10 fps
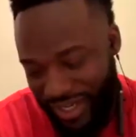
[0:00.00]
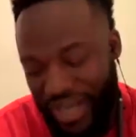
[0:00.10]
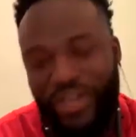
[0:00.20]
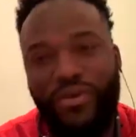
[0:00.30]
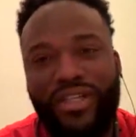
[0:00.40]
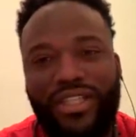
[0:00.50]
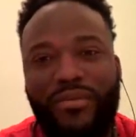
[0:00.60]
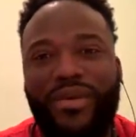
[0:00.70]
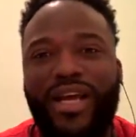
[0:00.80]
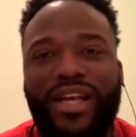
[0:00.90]
He doing
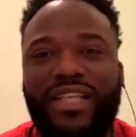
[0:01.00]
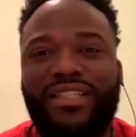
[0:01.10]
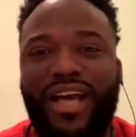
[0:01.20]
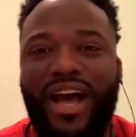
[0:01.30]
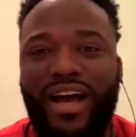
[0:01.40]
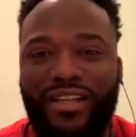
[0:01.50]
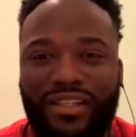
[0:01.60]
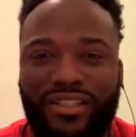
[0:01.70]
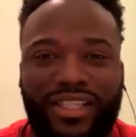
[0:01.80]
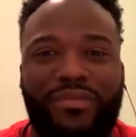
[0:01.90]
something that's
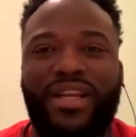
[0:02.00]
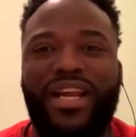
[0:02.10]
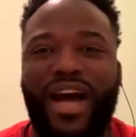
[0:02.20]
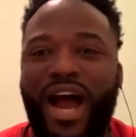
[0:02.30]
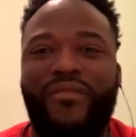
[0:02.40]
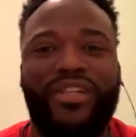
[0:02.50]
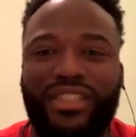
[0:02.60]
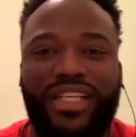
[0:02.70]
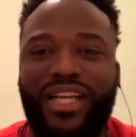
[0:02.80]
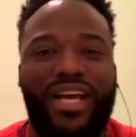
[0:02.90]
something that
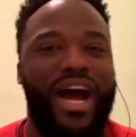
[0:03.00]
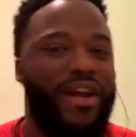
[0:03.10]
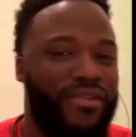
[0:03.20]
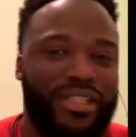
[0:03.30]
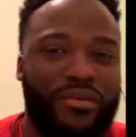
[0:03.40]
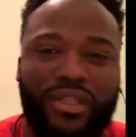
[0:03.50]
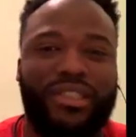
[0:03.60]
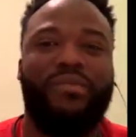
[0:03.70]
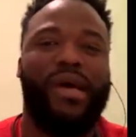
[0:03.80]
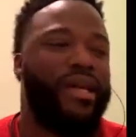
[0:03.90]
Iverson. That Iverson was
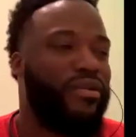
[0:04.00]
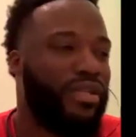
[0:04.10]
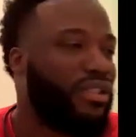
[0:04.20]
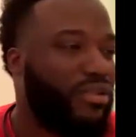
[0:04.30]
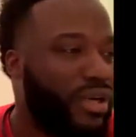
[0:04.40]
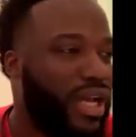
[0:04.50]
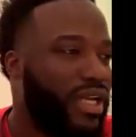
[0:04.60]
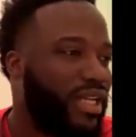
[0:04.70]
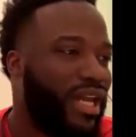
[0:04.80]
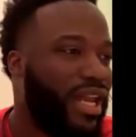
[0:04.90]
somebody who would score
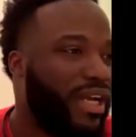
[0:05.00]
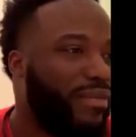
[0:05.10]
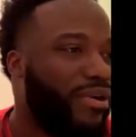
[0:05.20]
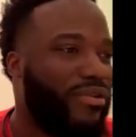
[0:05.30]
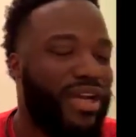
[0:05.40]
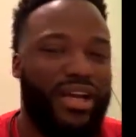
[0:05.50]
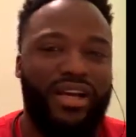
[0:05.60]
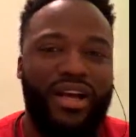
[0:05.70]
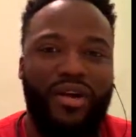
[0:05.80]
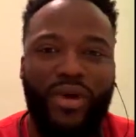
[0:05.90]
like that. Like, come on now.
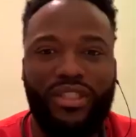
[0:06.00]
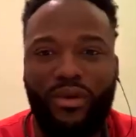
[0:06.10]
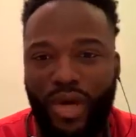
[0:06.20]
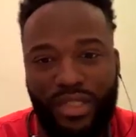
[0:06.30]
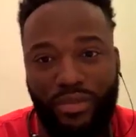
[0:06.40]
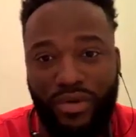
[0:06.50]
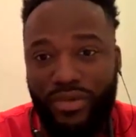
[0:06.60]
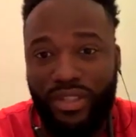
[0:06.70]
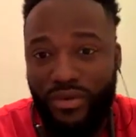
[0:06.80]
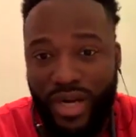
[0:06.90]
Russell Westbrook
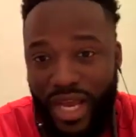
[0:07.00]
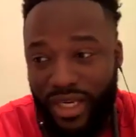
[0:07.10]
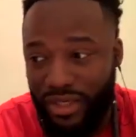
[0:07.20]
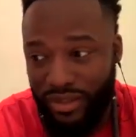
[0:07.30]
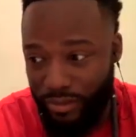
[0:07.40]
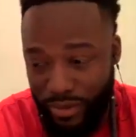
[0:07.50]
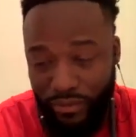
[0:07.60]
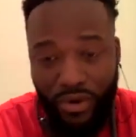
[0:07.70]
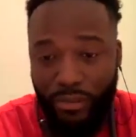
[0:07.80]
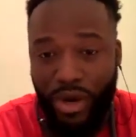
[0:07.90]
was doing that
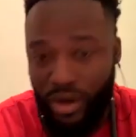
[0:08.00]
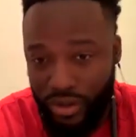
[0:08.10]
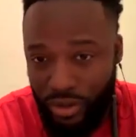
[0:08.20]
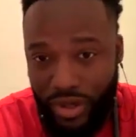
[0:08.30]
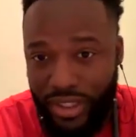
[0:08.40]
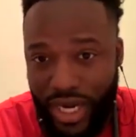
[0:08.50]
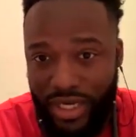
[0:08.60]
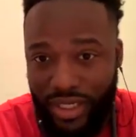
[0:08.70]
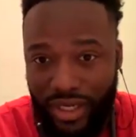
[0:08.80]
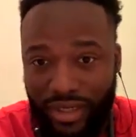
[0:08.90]
before Paul George got there.